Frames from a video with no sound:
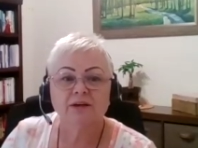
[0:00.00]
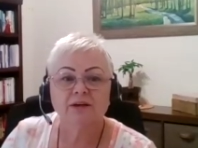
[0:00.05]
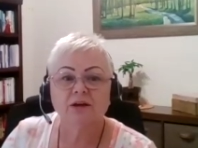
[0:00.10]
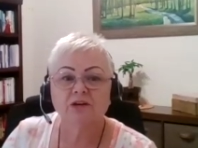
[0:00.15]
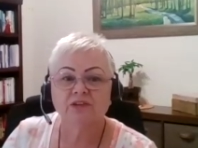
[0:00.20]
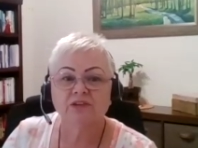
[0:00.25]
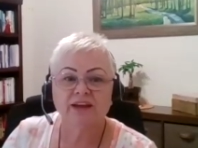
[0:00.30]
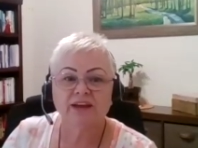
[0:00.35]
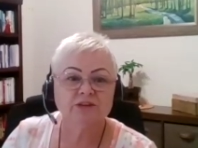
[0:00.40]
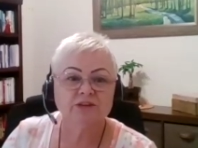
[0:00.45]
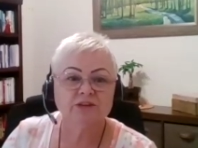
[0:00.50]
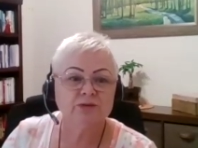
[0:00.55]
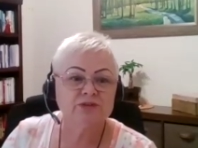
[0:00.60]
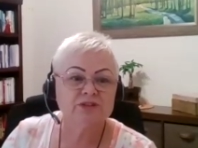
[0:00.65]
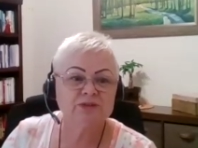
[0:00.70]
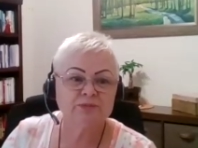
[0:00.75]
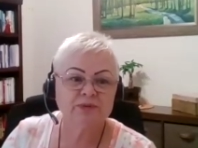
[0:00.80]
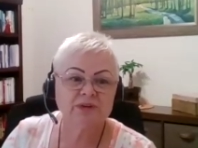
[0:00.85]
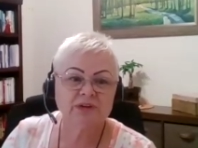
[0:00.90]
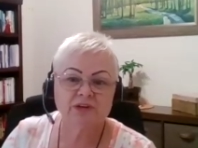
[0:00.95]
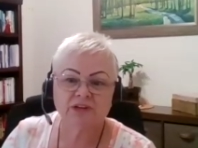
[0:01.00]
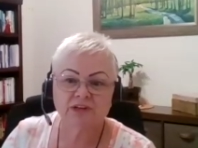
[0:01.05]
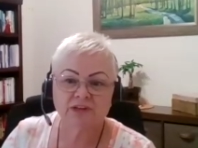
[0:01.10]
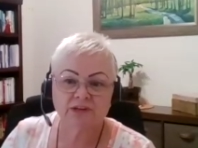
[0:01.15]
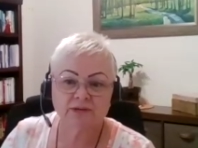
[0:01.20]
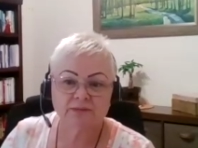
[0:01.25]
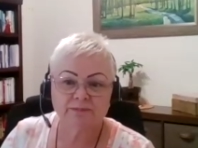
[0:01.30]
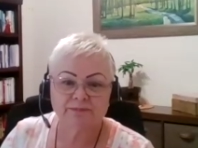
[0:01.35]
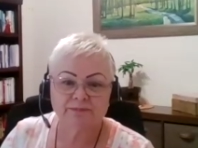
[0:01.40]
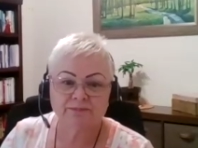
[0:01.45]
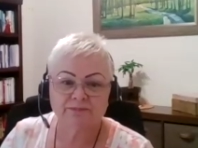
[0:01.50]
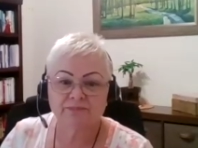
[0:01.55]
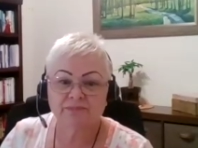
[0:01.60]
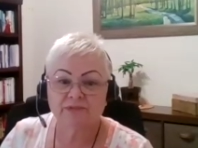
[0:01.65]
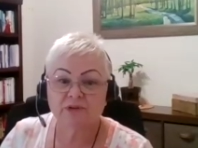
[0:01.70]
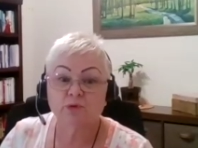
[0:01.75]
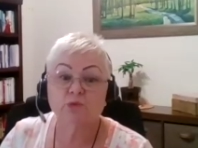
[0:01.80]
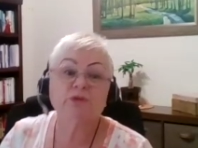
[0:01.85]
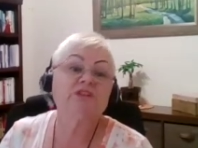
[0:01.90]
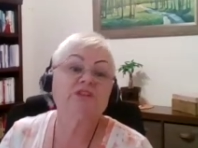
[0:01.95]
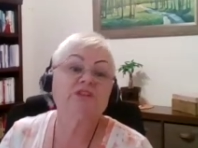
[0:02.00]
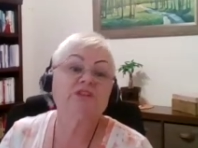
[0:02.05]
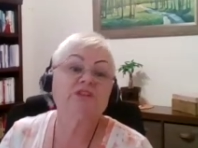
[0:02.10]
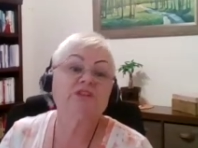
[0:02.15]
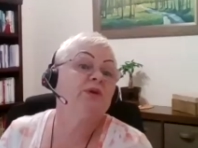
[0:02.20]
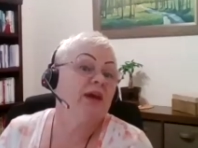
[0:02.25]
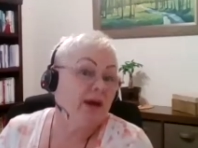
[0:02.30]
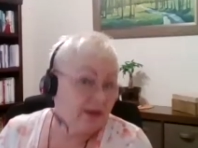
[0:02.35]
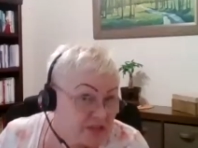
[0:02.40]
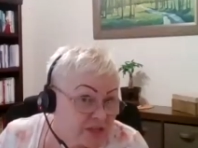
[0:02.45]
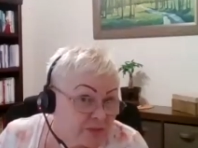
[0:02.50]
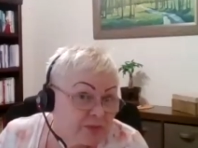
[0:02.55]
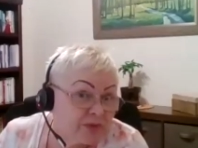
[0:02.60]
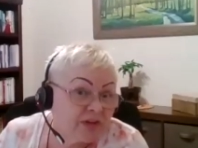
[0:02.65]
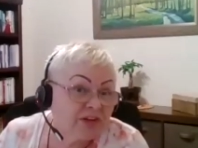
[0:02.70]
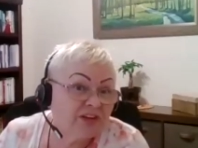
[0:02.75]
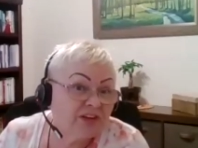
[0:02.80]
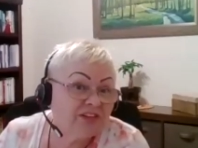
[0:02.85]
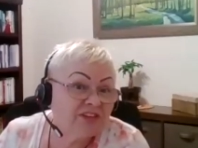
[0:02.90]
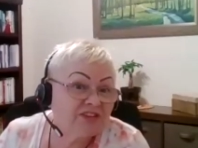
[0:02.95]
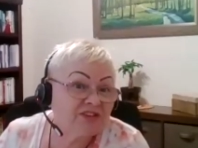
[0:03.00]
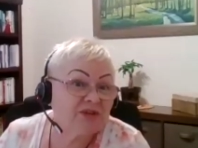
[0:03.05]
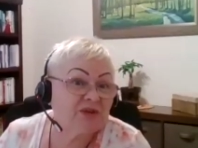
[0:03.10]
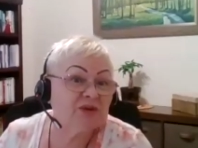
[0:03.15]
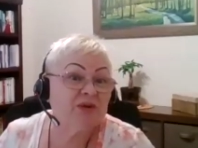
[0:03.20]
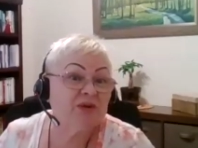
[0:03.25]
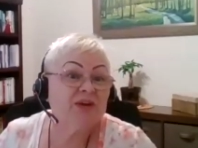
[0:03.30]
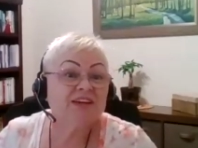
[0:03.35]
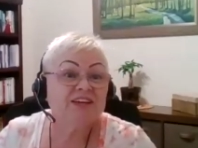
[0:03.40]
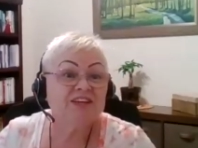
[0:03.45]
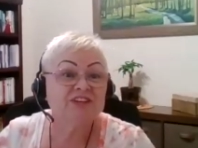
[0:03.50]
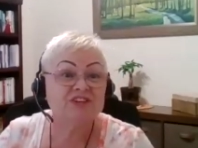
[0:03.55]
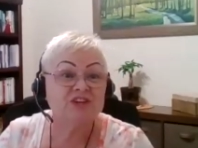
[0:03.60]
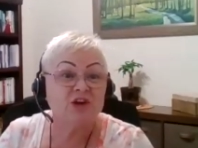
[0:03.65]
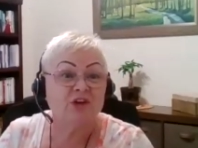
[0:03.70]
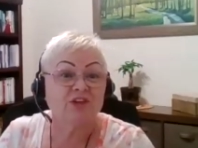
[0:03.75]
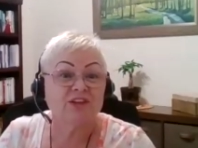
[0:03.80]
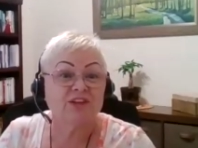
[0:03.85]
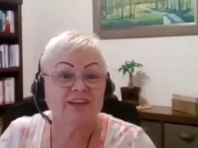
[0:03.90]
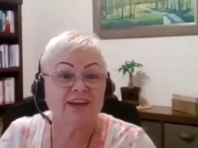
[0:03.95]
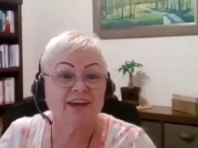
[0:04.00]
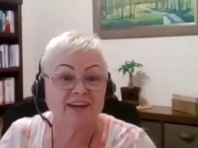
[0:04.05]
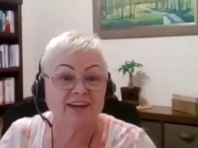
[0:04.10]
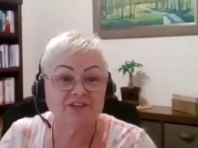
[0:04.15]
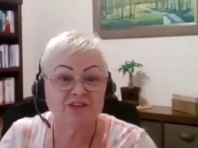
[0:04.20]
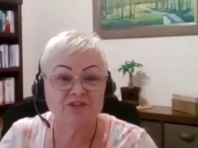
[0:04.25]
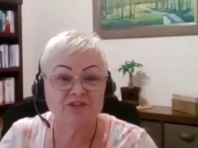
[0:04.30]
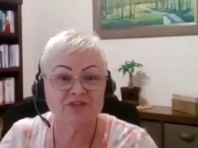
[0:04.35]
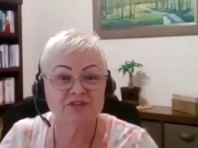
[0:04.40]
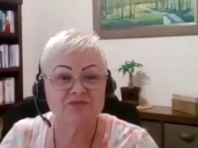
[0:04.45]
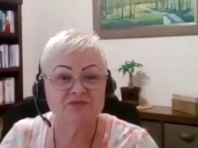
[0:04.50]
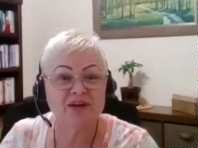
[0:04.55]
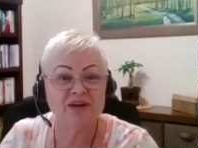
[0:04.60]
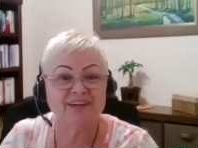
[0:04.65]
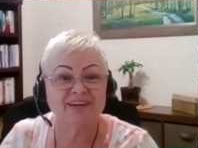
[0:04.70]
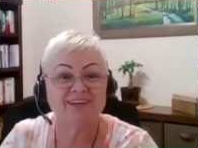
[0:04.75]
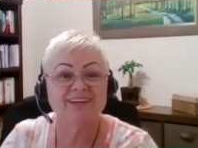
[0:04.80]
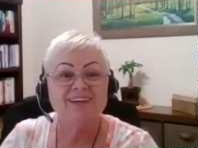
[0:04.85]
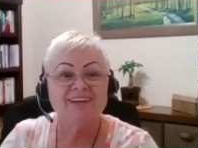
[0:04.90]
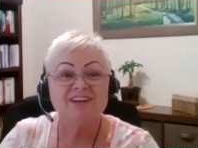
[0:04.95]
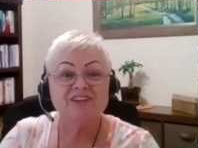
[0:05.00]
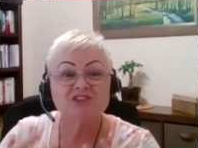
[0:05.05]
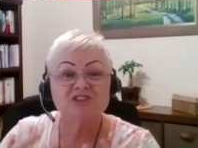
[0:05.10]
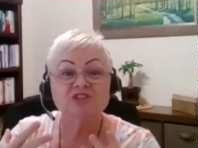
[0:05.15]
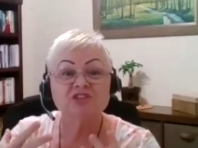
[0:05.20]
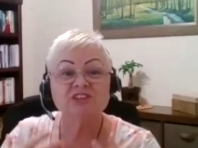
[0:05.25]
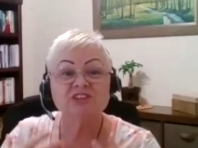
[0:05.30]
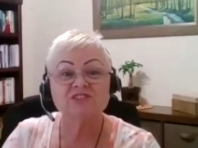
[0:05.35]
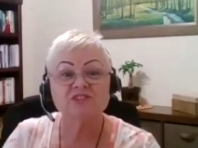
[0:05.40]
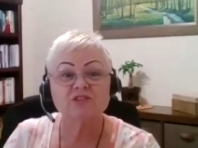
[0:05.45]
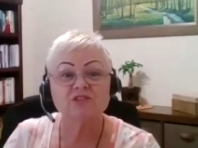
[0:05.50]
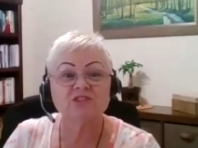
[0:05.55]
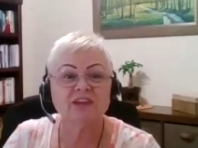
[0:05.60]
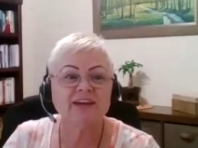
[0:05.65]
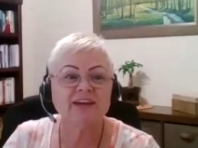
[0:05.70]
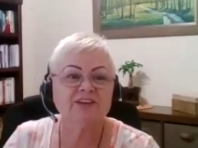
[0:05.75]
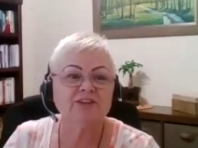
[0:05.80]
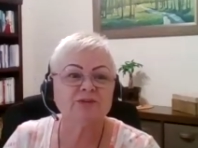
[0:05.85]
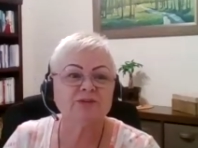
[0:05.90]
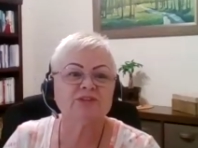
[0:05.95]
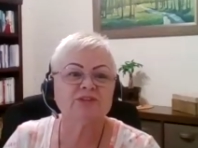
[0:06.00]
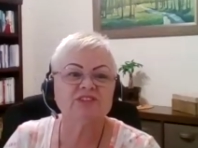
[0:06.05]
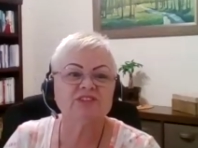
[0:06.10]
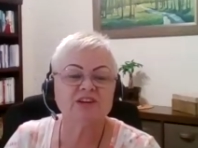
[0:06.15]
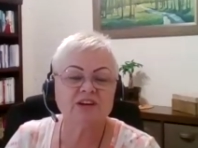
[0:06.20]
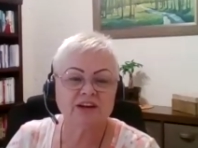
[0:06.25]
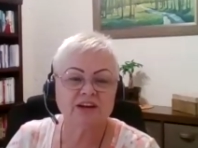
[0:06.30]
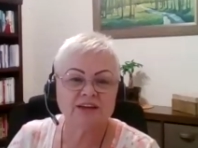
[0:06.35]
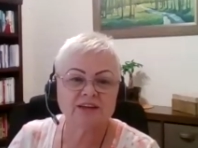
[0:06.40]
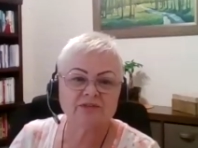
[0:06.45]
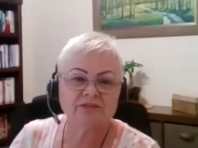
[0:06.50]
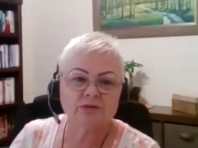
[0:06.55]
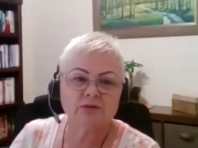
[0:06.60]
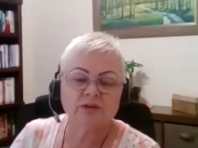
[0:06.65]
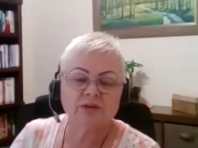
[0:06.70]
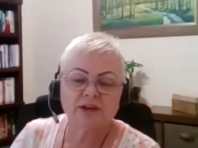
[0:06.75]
connect to spirit, which we are spirit, so it's only head on the way. So just connect to this grateful,